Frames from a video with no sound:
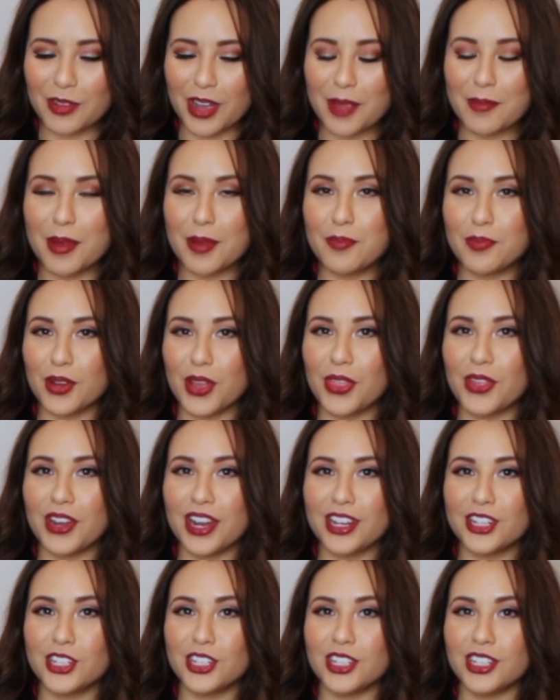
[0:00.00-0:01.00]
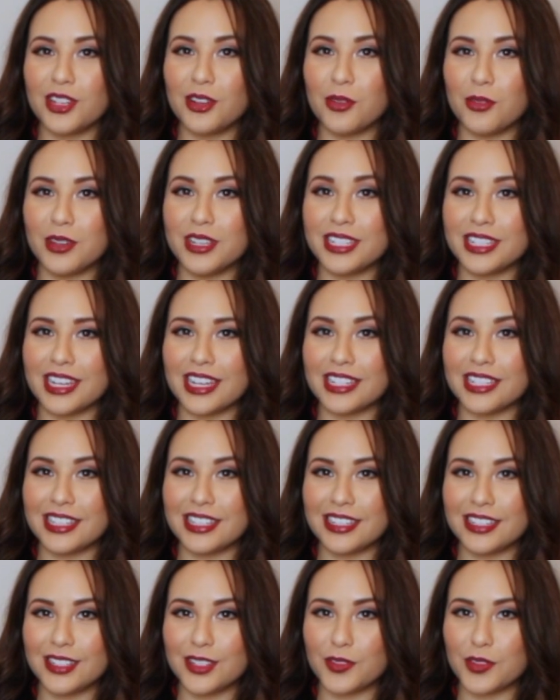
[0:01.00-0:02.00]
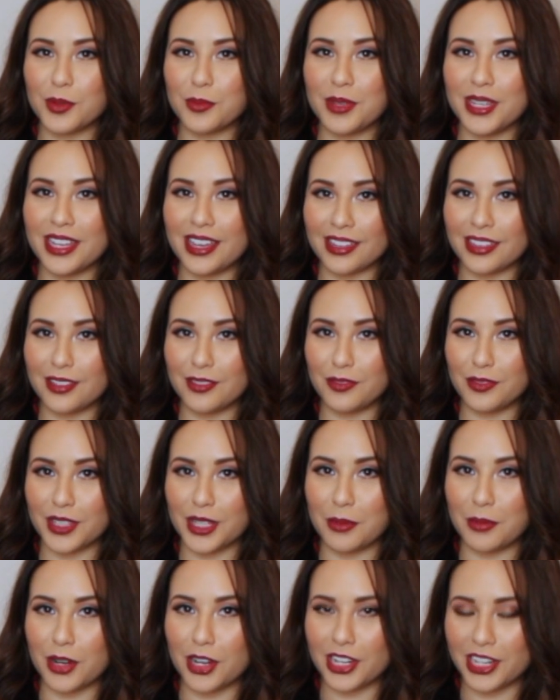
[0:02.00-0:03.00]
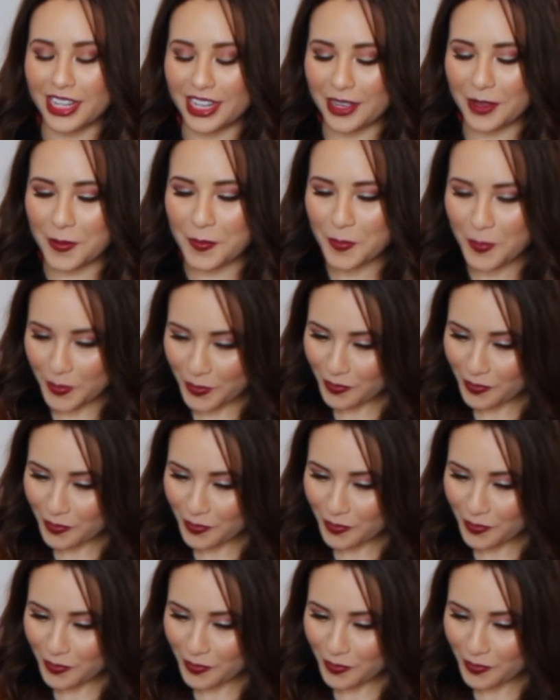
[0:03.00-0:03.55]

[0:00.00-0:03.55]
why my brother actually always gets these for me at the flea market,